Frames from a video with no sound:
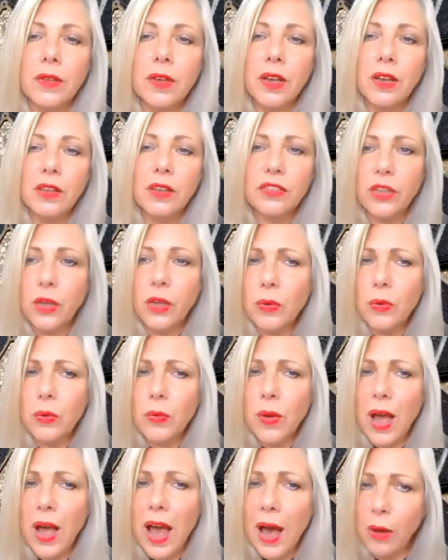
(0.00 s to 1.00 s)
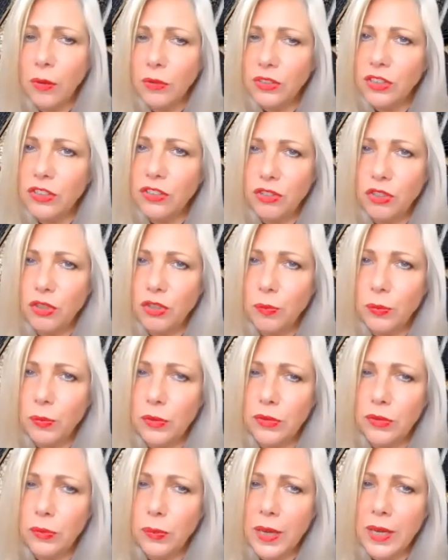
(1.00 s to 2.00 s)
So, how did you
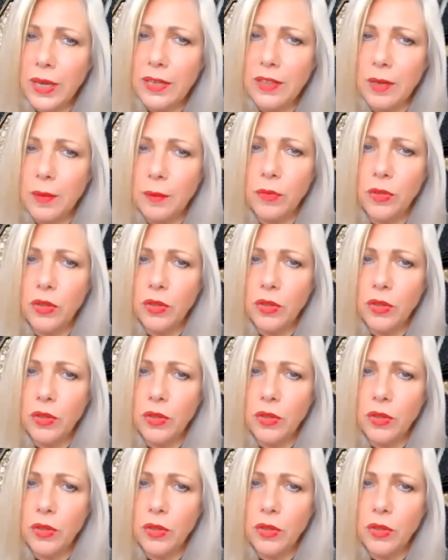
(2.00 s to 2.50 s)
persuade him